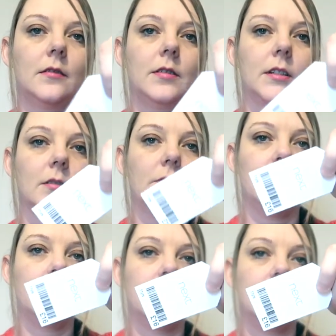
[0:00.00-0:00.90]
If he's going to
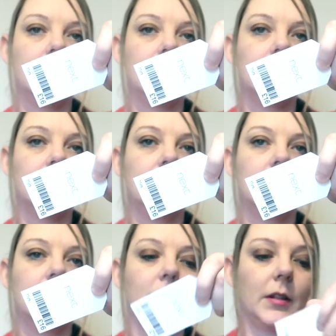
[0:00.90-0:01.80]
focus.
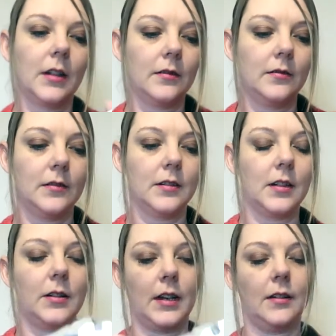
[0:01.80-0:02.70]
Okay. So
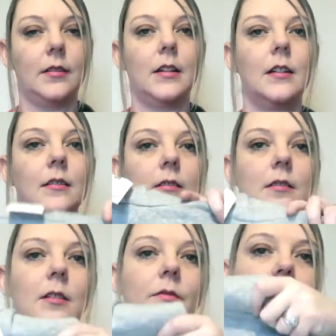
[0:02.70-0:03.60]
yeah,
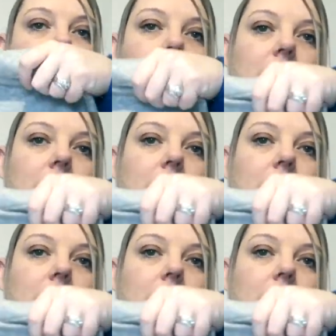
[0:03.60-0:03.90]
Sophie's was